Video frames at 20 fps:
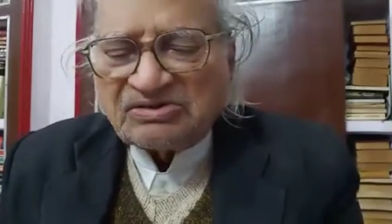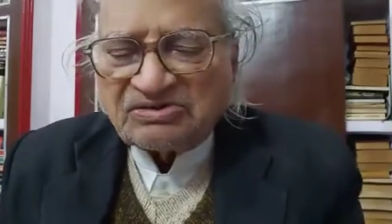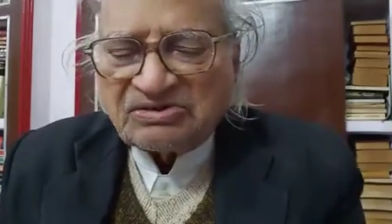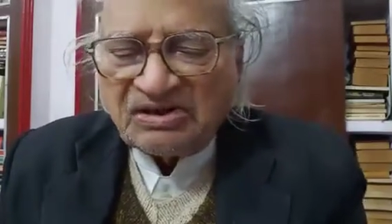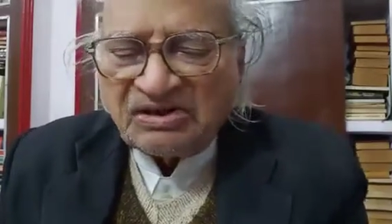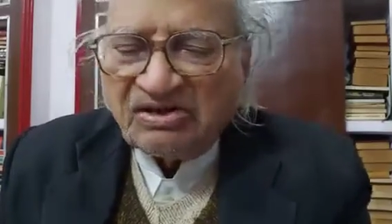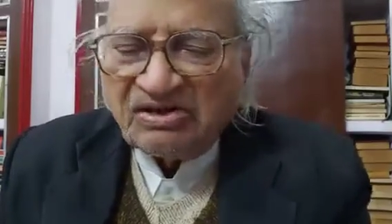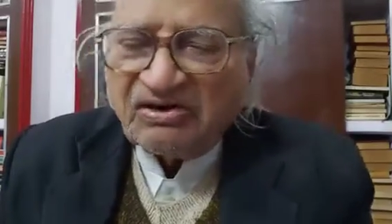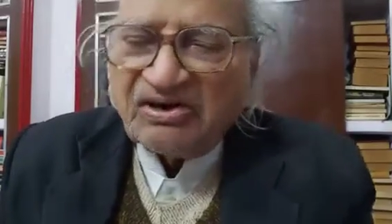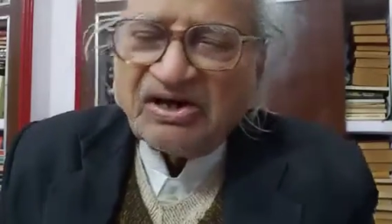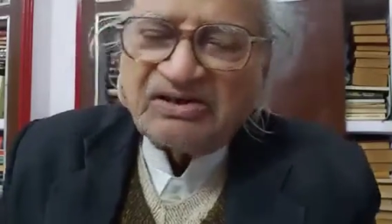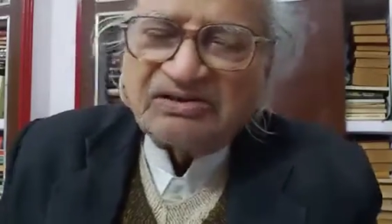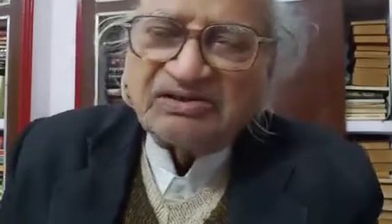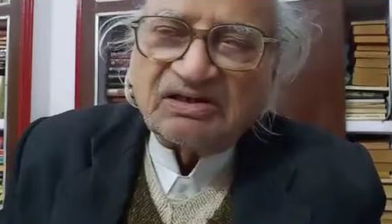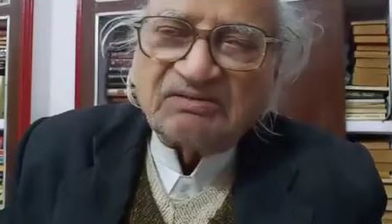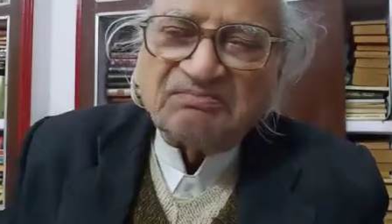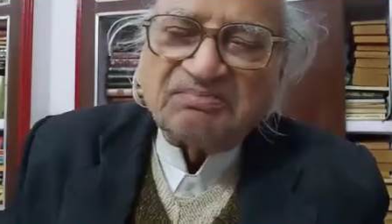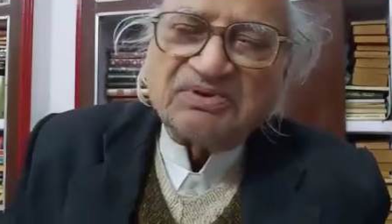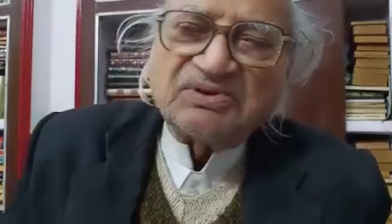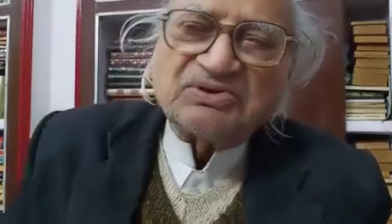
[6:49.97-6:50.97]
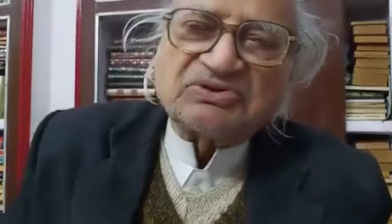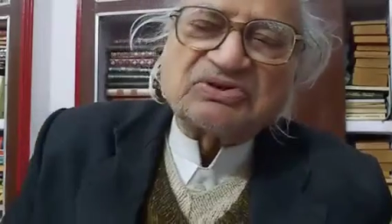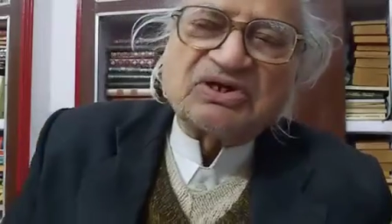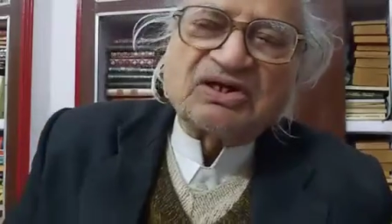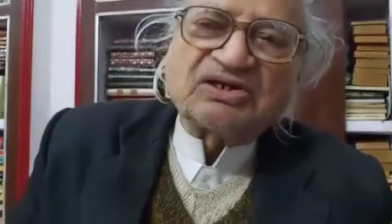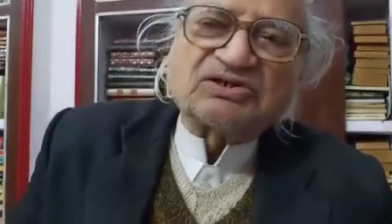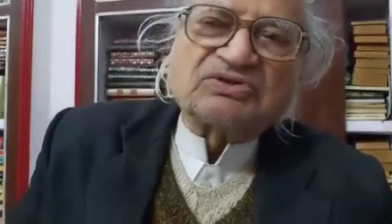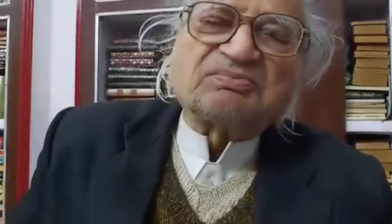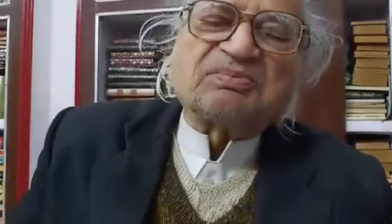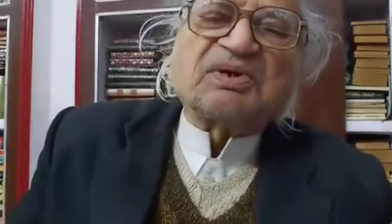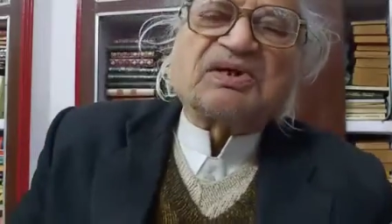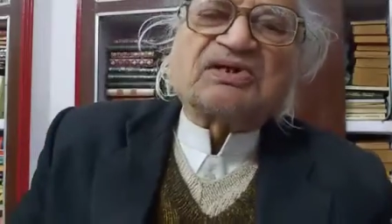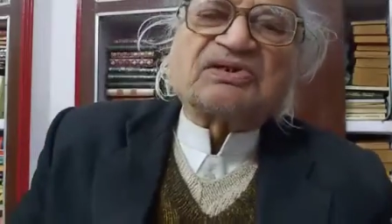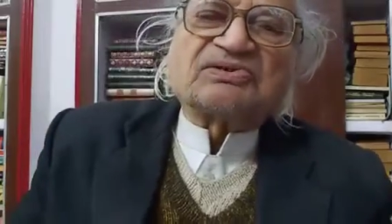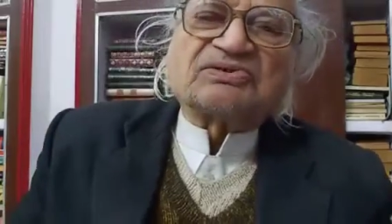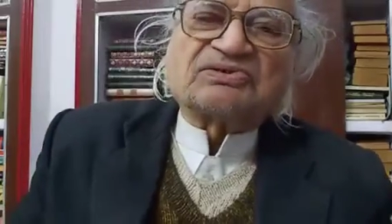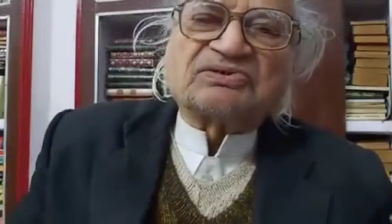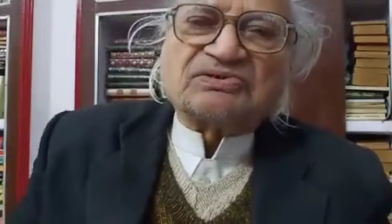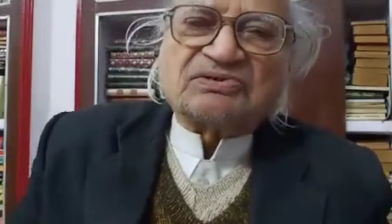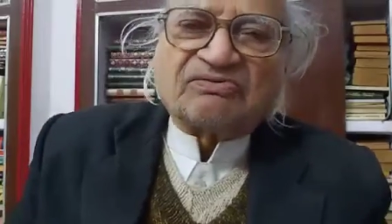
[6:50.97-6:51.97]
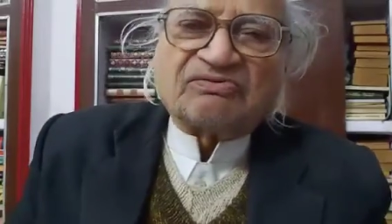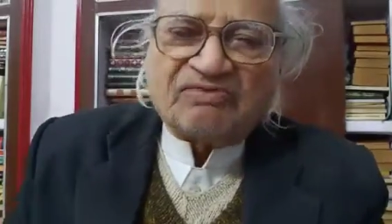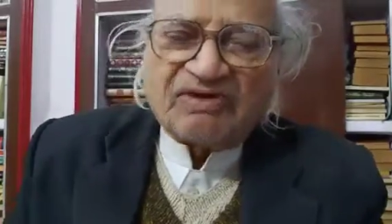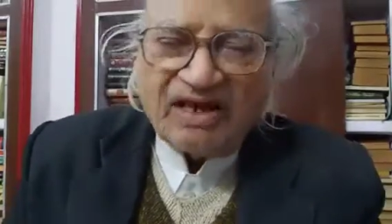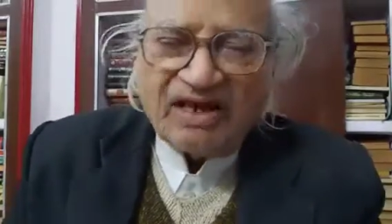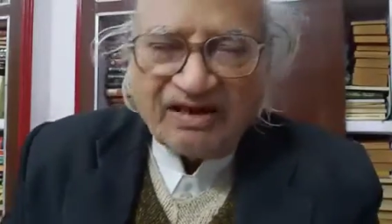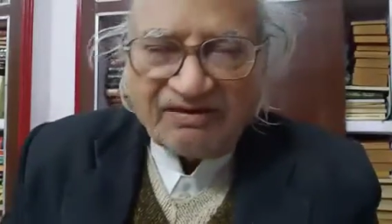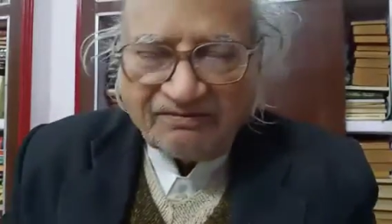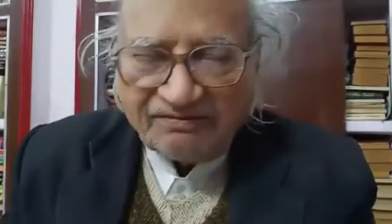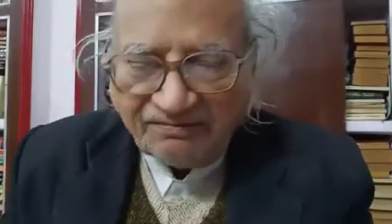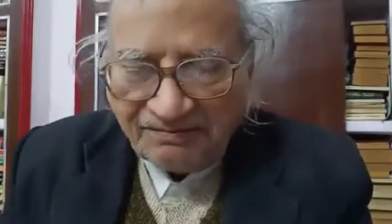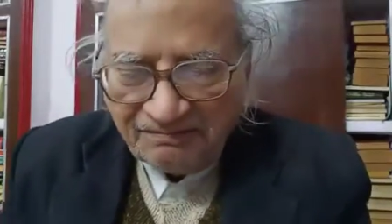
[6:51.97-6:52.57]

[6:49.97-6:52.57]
they narrate their personal experiences of life